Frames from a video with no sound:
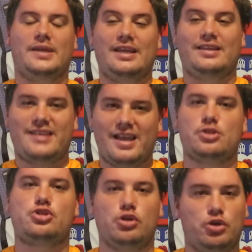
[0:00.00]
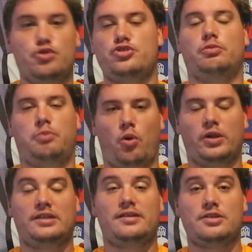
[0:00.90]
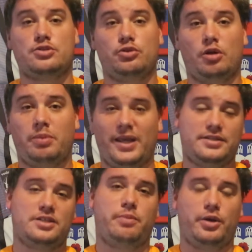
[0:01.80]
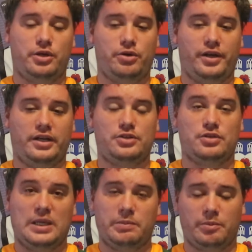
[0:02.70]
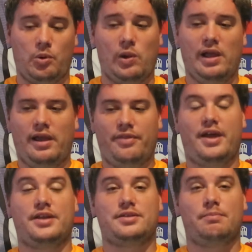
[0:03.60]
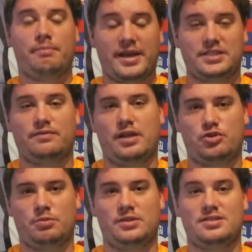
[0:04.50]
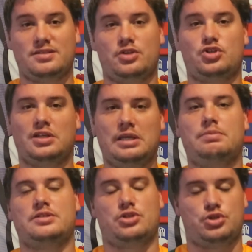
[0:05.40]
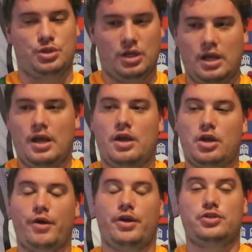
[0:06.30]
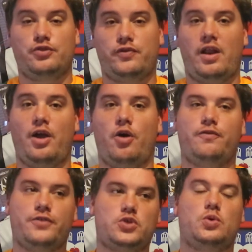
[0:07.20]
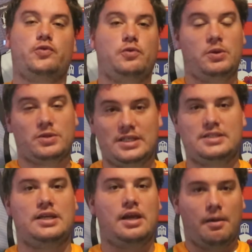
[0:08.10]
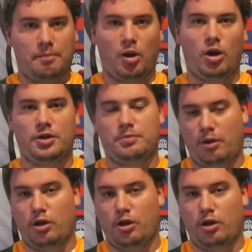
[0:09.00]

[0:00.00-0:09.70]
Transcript: He tends to lose the ball. He tends to not place his body correctly to keep the ball. That is a massive detriment in such a key position. Going on to fly off, this one for me was easy. Pollard.